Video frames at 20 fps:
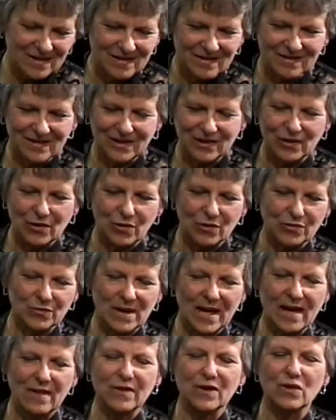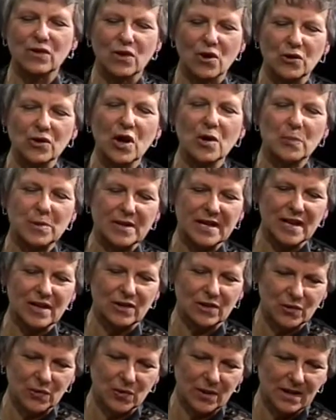You know, having grown up in
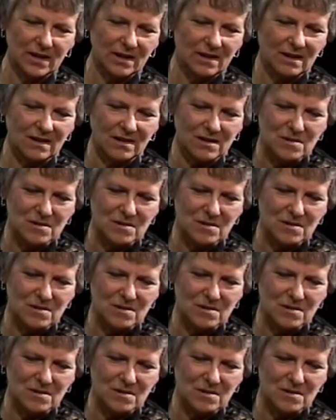Illinois,